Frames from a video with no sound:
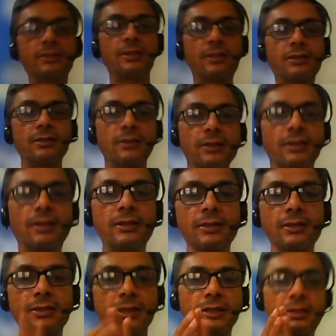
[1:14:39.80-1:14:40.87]
or
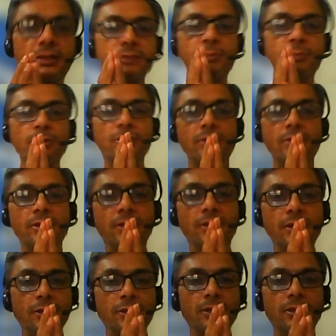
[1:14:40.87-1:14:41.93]
anything I spoke wrong and
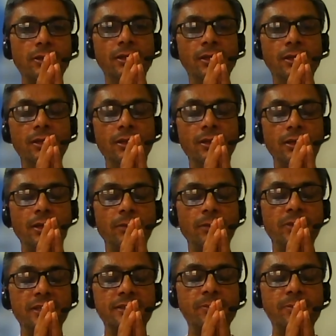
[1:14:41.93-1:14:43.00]
all. And
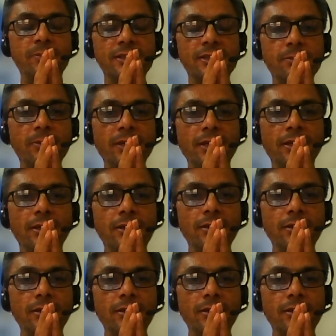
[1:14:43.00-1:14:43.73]
please bless me.